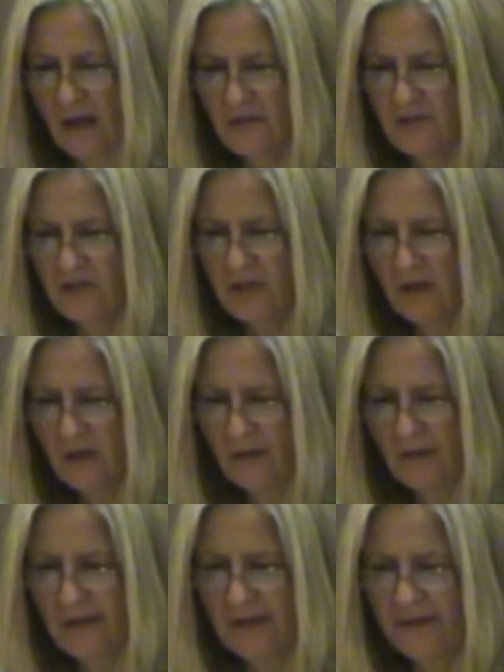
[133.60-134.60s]
As
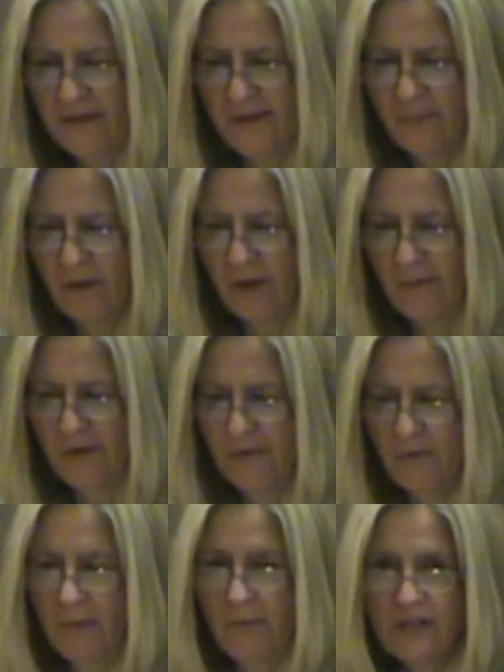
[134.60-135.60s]
chair, he led the department
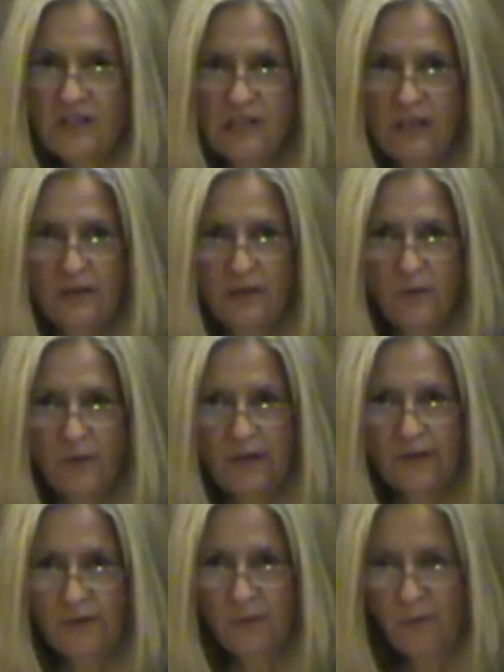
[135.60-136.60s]
through a much-needed
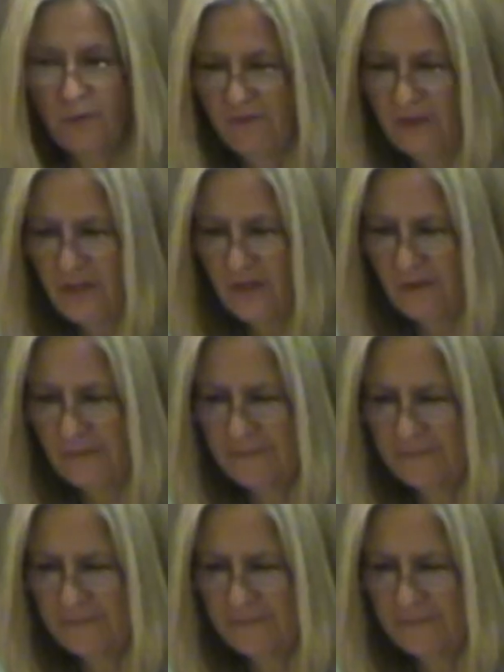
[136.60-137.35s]
curricular revision.